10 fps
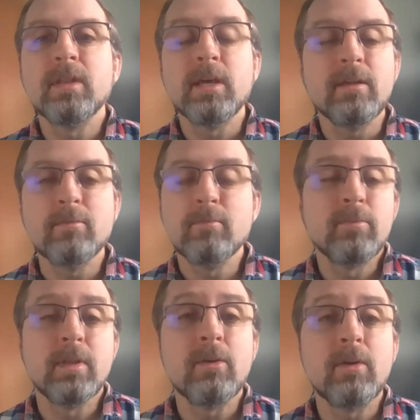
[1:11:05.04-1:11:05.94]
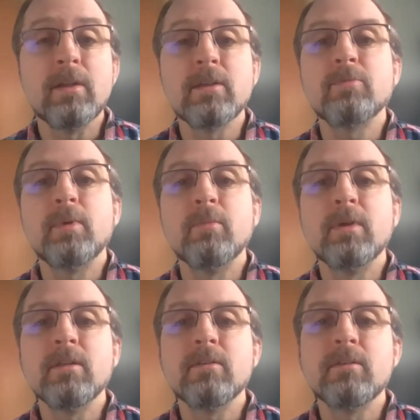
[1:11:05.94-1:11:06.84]
play around,
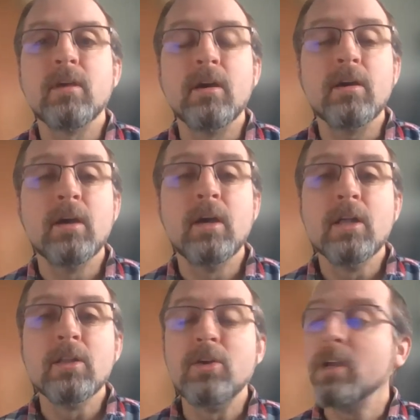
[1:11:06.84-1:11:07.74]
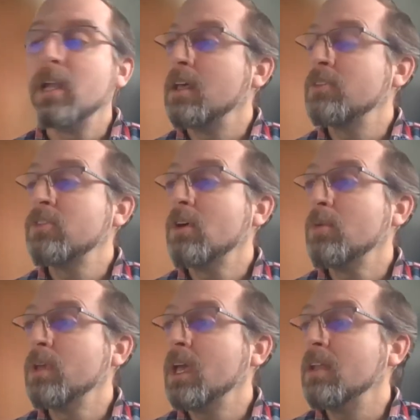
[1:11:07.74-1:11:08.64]
experiment, learn. I saw
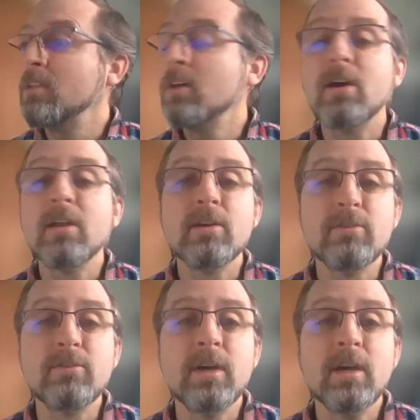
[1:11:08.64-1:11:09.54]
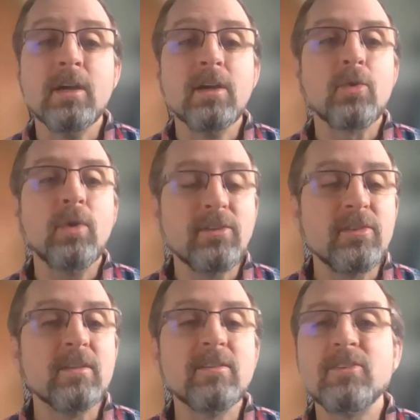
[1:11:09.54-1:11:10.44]
we had a ton of
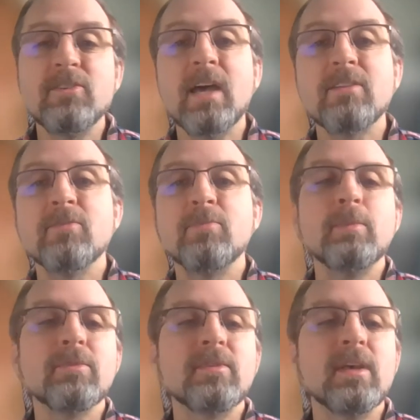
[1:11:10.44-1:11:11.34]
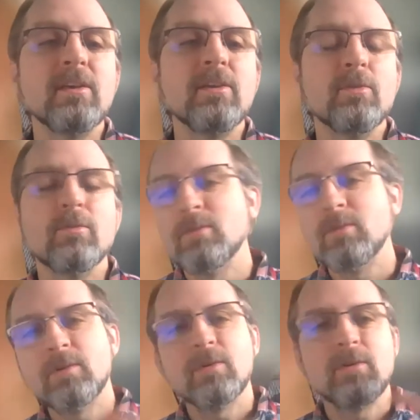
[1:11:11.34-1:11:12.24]
questions and chats of people saying, you know,
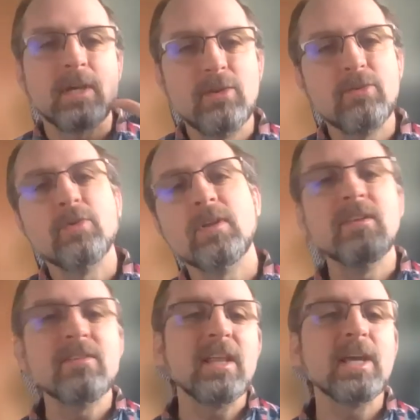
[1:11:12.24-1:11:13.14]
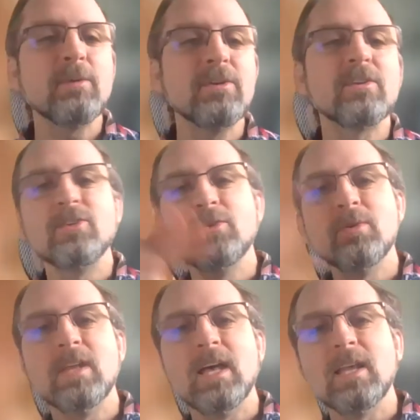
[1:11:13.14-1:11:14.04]
can you do it in this language? Can you do
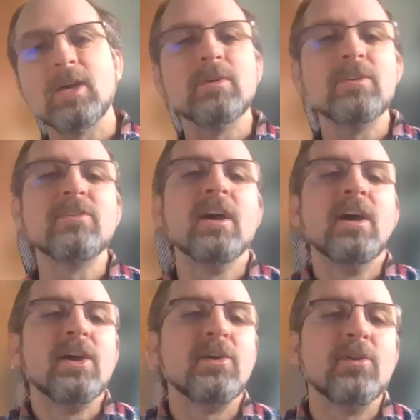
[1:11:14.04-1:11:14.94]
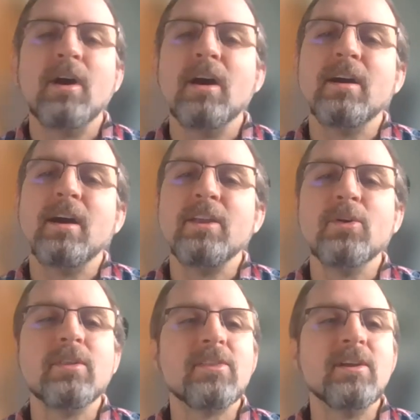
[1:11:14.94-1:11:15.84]
it in that language? You know, I
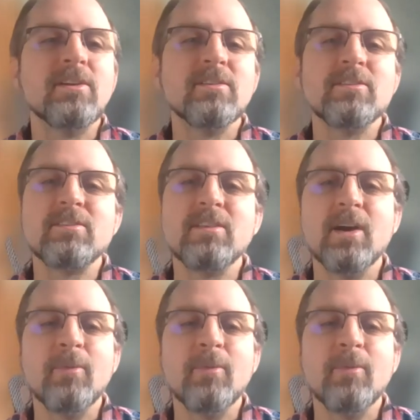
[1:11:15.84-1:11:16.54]
know that there's